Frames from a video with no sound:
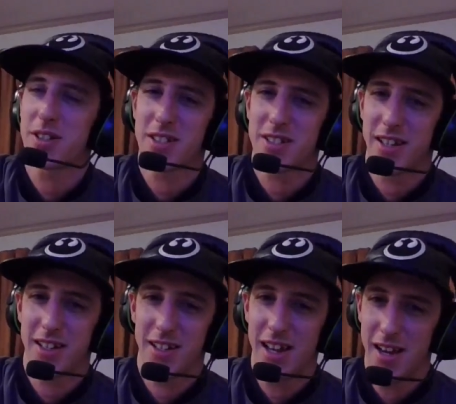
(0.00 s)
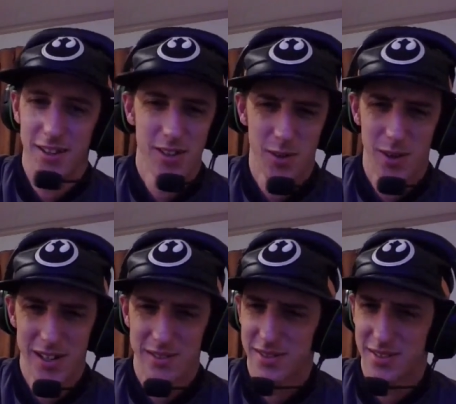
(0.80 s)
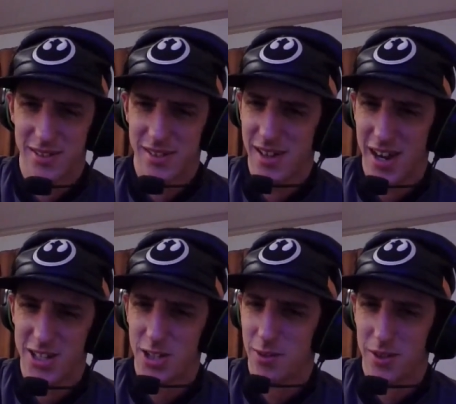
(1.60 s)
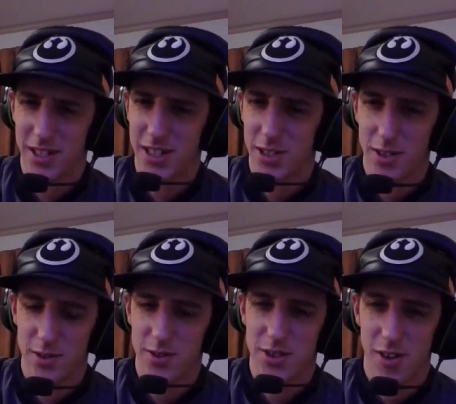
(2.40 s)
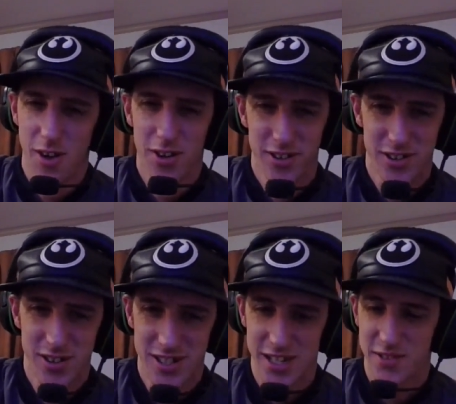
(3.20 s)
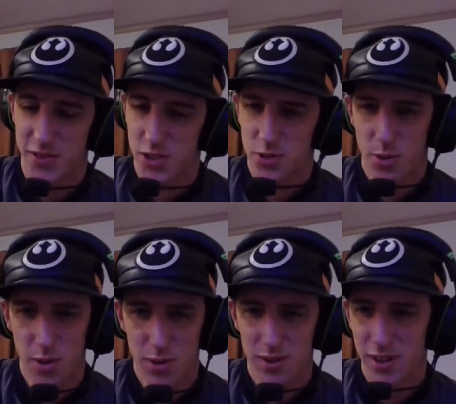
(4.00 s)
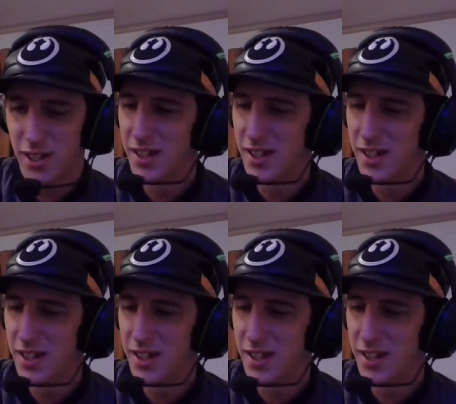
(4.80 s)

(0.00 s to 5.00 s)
it's just like, I totally lose all sense of control,